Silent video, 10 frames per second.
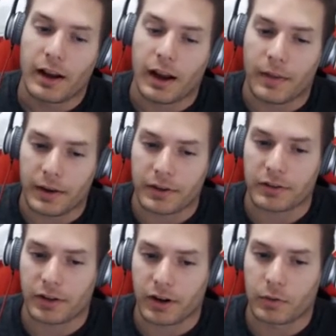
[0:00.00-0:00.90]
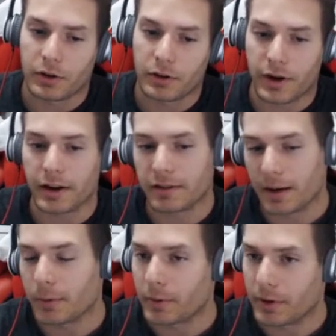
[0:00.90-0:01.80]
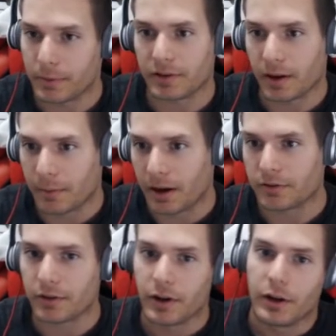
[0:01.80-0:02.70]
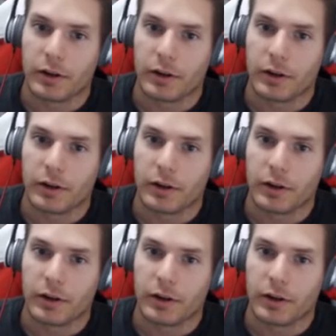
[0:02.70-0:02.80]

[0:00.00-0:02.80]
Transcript: and then discard one dragon type or winged beast type monster.